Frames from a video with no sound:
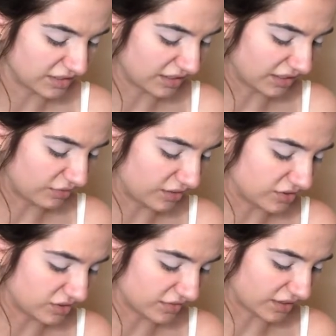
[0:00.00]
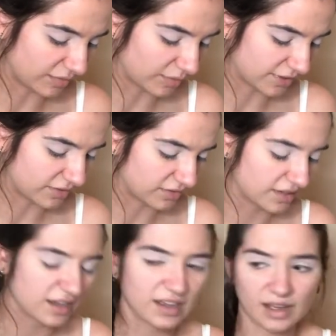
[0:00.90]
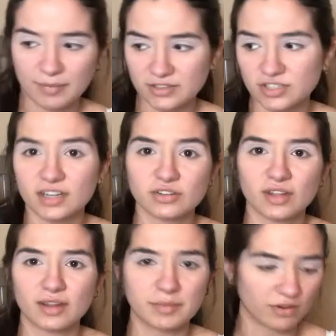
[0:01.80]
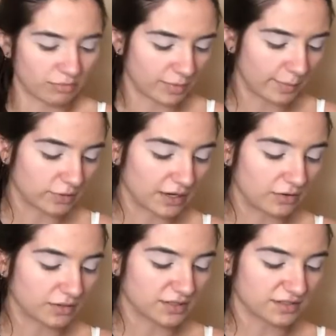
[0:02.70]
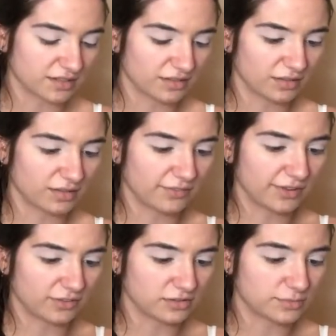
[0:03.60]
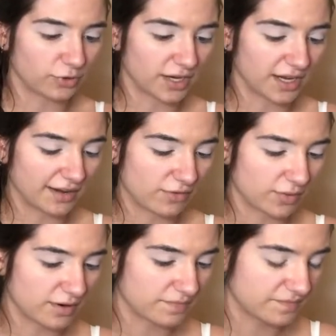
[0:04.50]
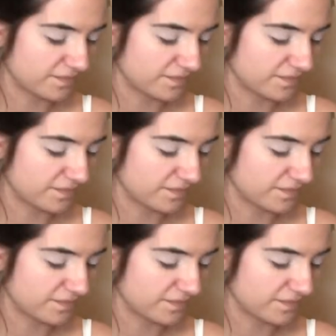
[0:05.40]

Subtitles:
Yeah, I really should have gotten a paper towel. I'm actually gonna do that. Let me grab a paper towel because I feel like there's spray getting everywhere.